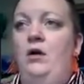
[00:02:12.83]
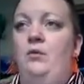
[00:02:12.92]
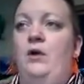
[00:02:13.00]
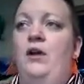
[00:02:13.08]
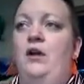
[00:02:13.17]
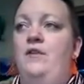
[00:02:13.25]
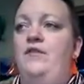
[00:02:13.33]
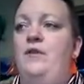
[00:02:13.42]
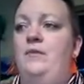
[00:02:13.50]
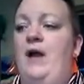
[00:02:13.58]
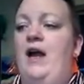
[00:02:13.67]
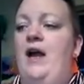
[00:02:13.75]
Right off the
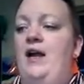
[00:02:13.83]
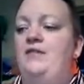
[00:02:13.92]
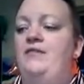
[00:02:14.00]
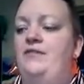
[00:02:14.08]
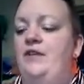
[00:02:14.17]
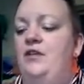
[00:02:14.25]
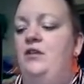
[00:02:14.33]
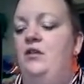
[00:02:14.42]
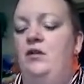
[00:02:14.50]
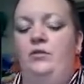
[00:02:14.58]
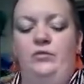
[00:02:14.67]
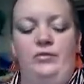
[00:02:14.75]
bat, I feel
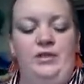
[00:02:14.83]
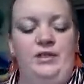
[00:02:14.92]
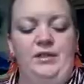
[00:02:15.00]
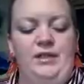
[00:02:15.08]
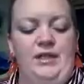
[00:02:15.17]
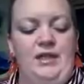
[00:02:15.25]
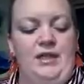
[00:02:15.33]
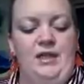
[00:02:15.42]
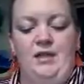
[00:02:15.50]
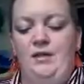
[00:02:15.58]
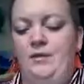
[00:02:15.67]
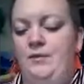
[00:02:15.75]
a really,